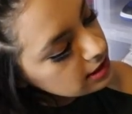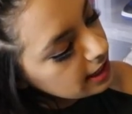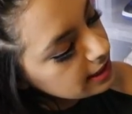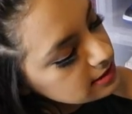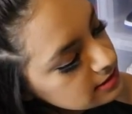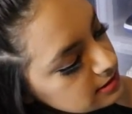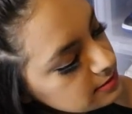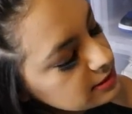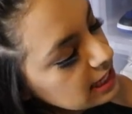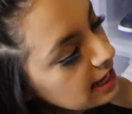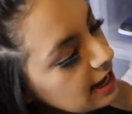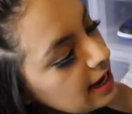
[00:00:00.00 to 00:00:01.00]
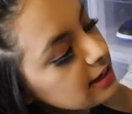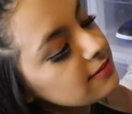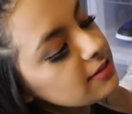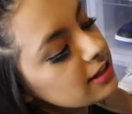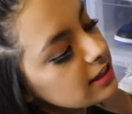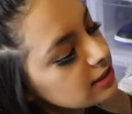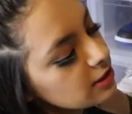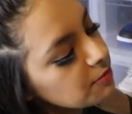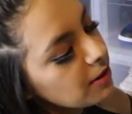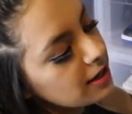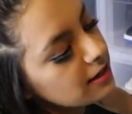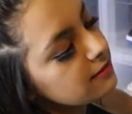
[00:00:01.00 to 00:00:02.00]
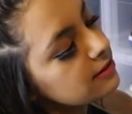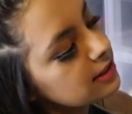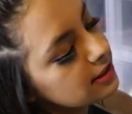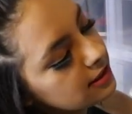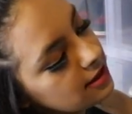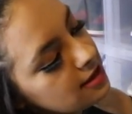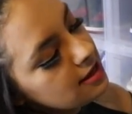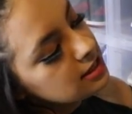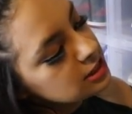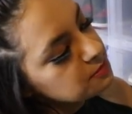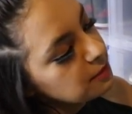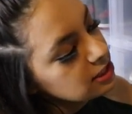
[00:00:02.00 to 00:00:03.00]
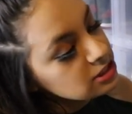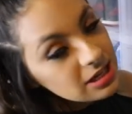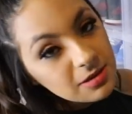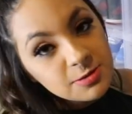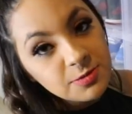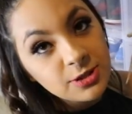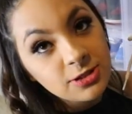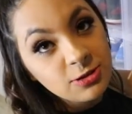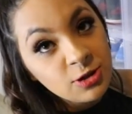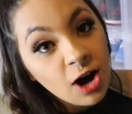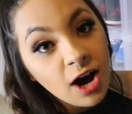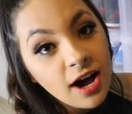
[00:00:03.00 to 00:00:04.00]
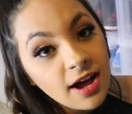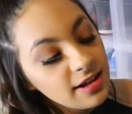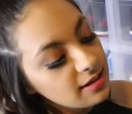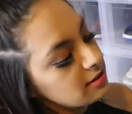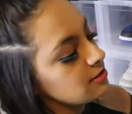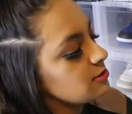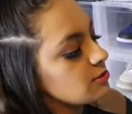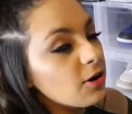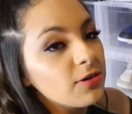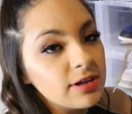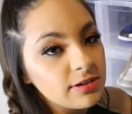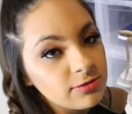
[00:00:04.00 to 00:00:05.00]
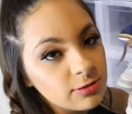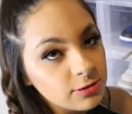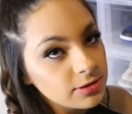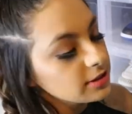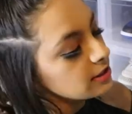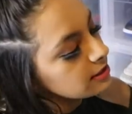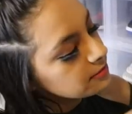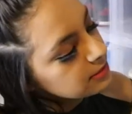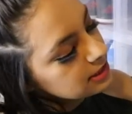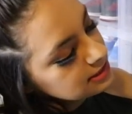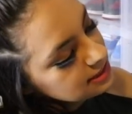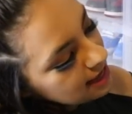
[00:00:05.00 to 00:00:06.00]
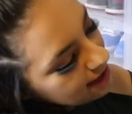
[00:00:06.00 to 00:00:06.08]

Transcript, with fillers: nice. They kind of look like they're part of the Space Jams, but they're not. Don't get fooled. Because they